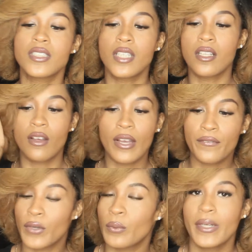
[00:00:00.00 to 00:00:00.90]
Salon
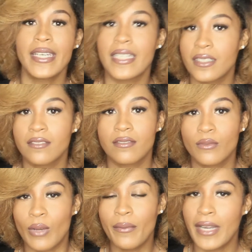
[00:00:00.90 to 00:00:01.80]
for what?
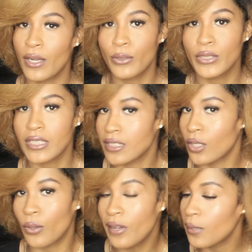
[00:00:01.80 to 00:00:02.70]
Why would I go to a
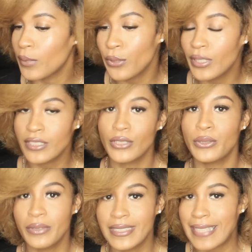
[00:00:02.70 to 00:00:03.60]
salon when you can just
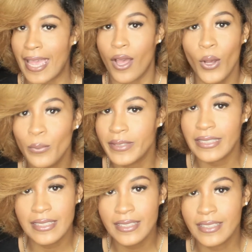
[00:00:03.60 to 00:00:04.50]
do this at home, sis?